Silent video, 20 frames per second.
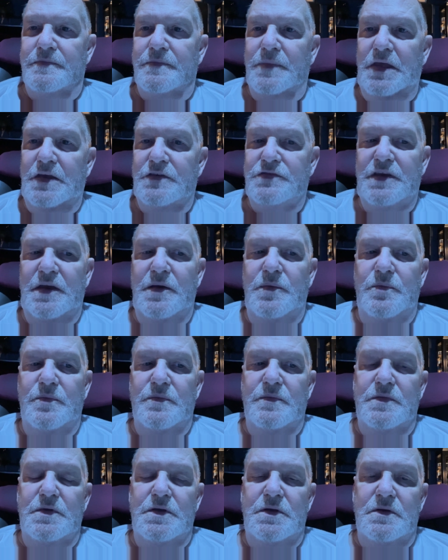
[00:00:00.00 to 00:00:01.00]
You see,
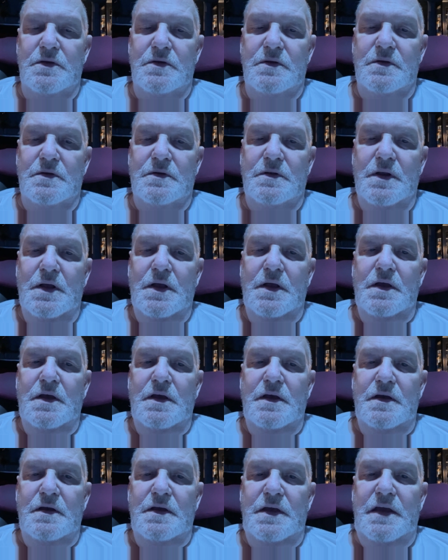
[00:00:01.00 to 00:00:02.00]

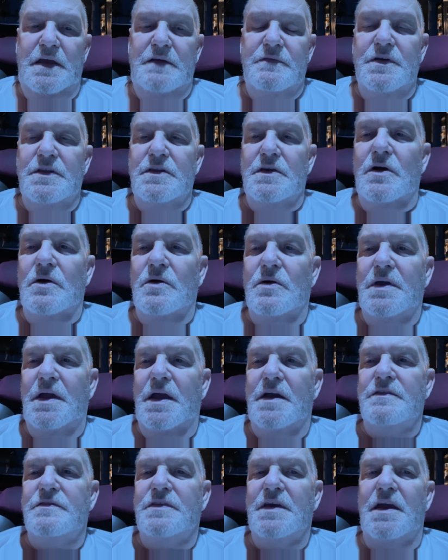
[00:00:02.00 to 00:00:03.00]
even though
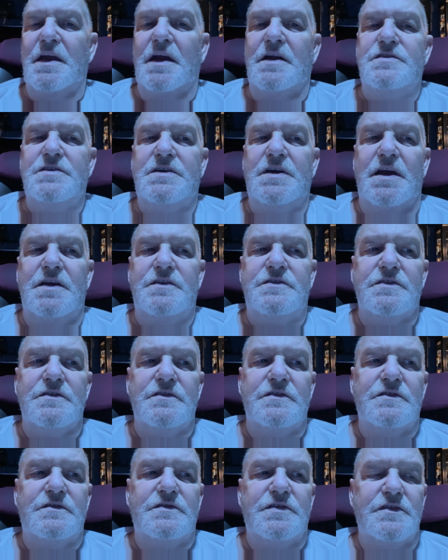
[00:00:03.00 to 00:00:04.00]
ed the
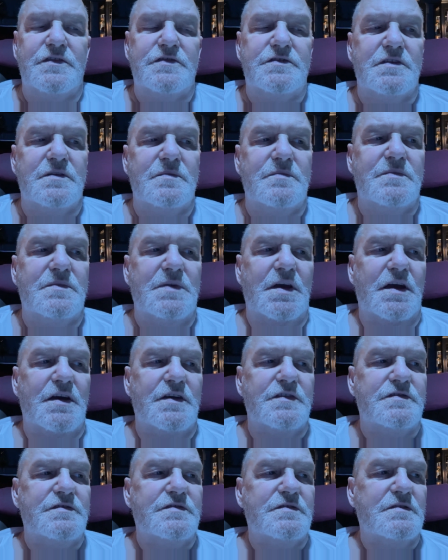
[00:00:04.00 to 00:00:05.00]
education system
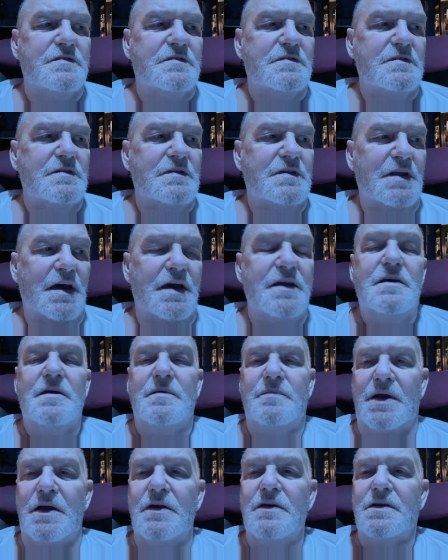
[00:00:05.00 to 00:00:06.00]
has let
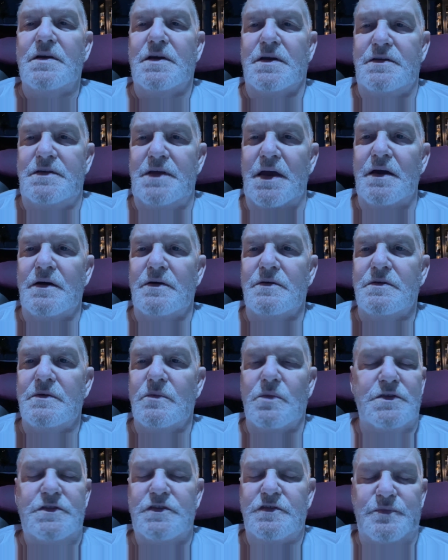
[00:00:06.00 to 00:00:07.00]
America down,
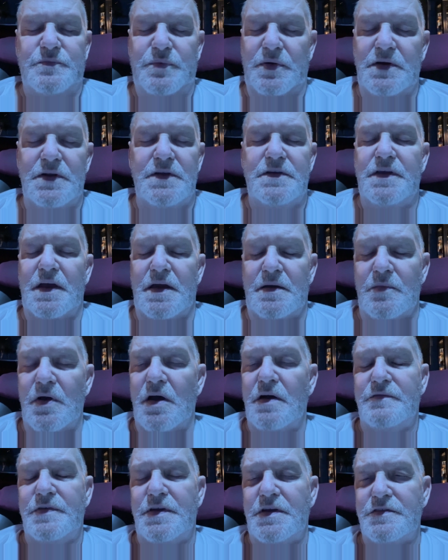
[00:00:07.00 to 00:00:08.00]
which is pretty damn
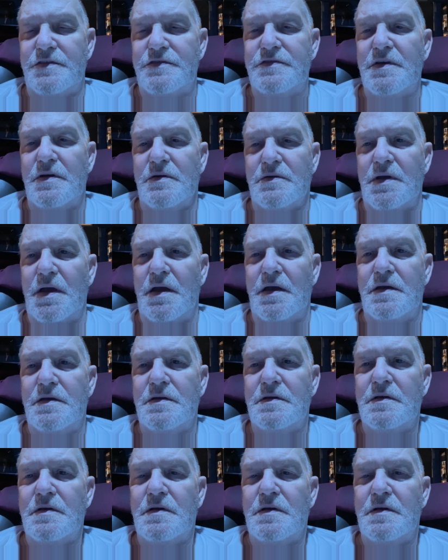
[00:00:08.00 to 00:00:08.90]
obvious, okay?